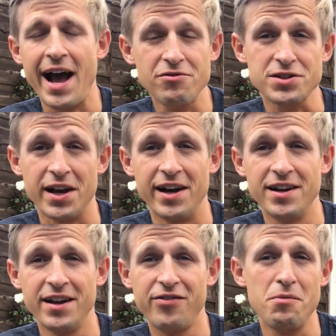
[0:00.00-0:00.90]

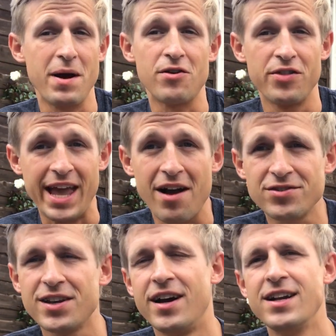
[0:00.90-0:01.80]

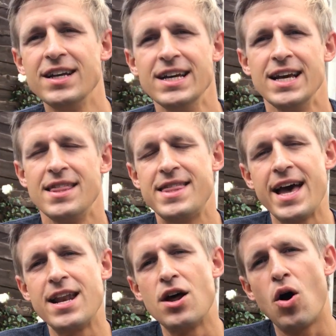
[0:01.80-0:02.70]
outside,
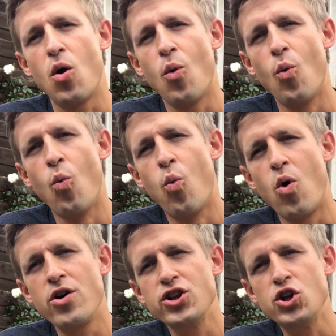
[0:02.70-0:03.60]
then
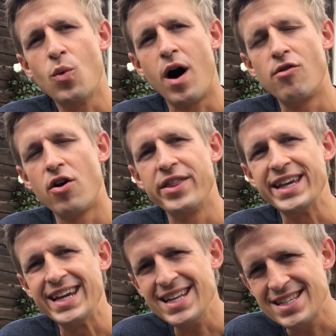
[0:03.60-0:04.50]
what you are on
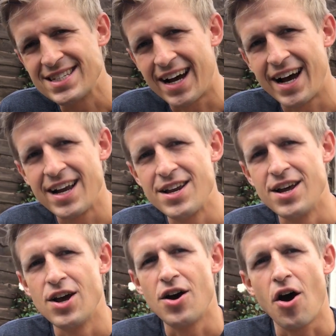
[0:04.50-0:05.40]
the inside,
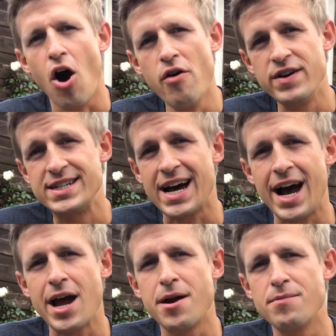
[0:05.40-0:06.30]
over
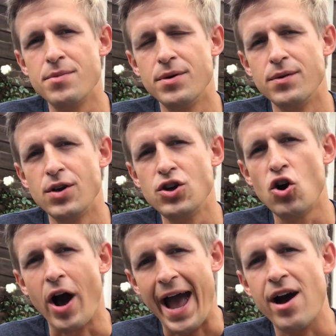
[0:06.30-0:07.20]
time,
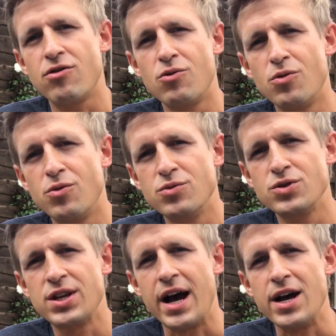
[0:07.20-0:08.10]
your
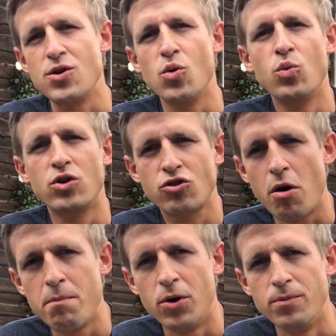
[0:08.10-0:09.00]
outside will
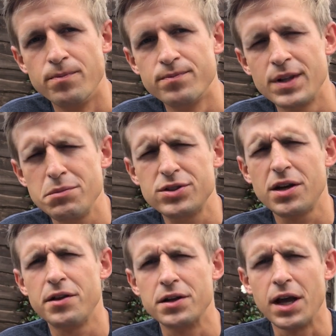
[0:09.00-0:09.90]
crumble. Let me
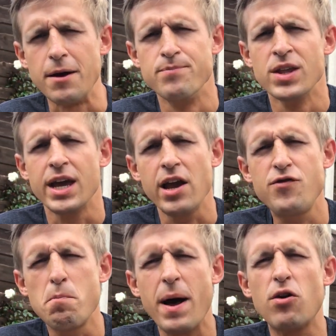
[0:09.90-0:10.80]
say that again.
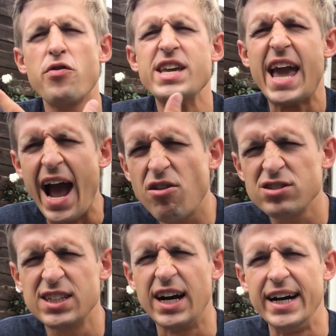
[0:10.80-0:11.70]
If you're better on the
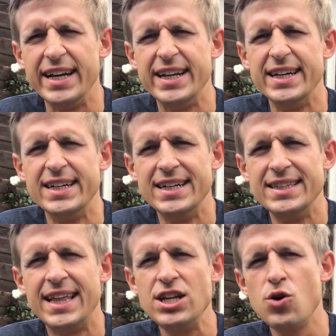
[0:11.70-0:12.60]
outside
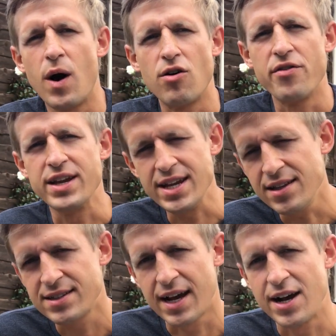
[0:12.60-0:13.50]
than you are on
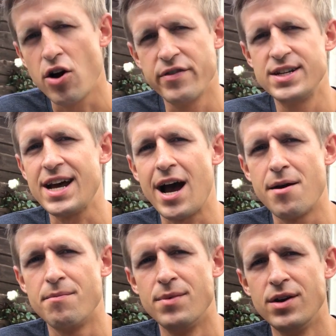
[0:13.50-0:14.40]
the inside, over
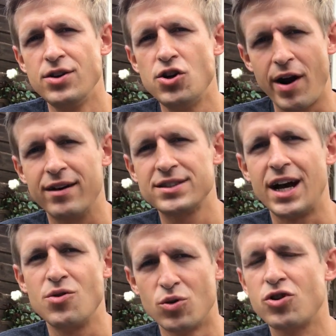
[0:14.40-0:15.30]
time, your
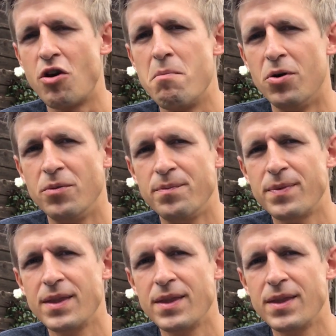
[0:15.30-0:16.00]
outside will crumble.